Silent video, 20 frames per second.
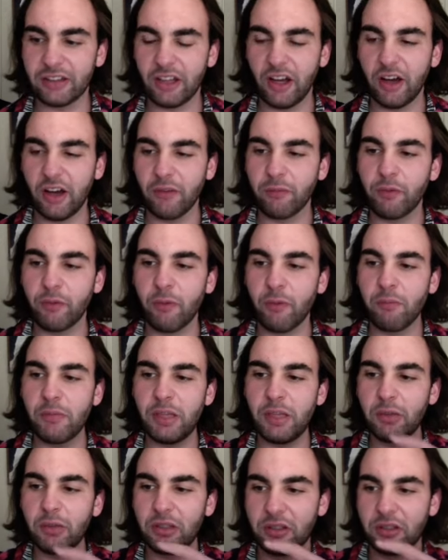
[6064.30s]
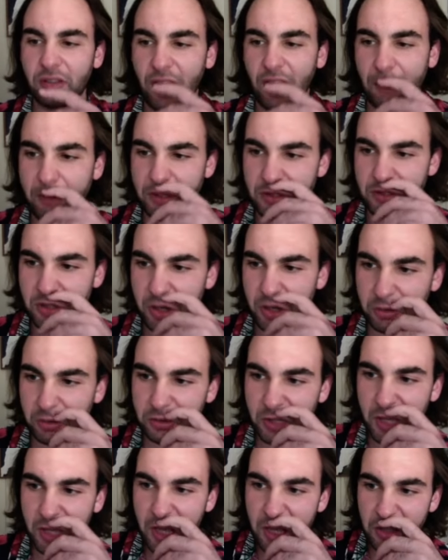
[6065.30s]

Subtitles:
For me with Sloppy Joe's.